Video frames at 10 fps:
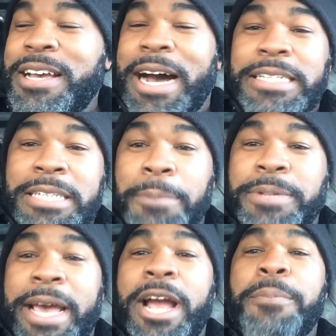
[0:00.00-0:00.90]
I dumped
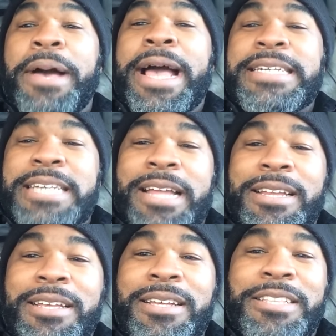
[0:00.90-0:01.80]
the airbags out
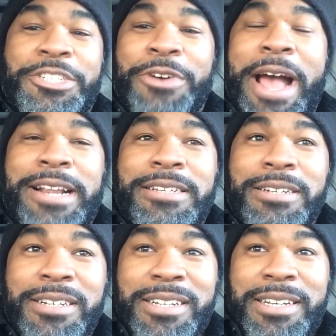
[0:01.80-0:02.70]
of the, the tractor.